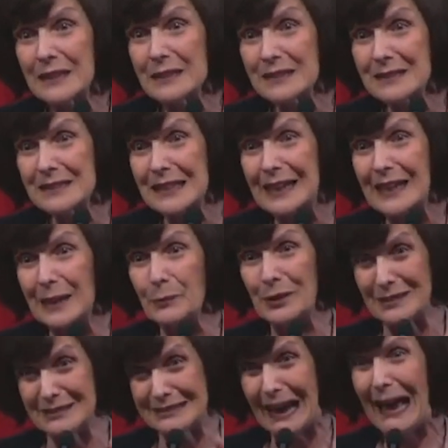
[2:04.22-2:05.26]
and say I'm going
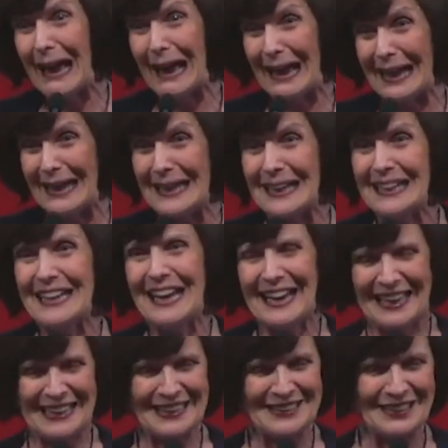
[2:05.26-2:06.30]
to die,
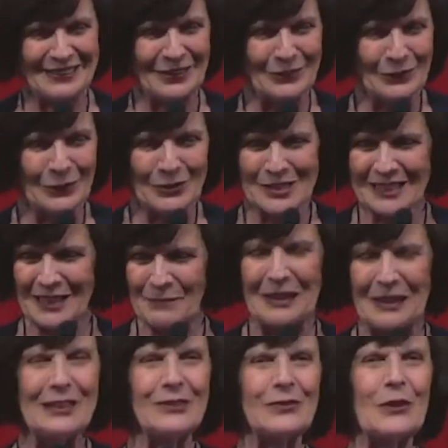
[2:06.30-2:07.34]
and the Lord's let me
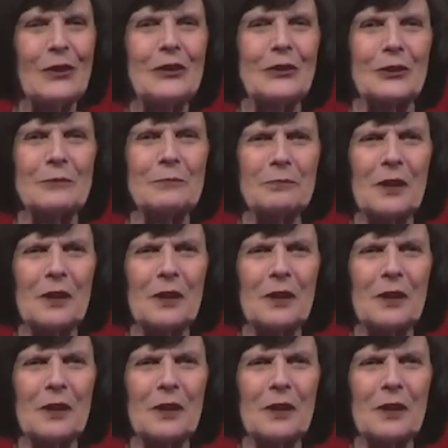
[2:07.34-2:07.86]
live longer.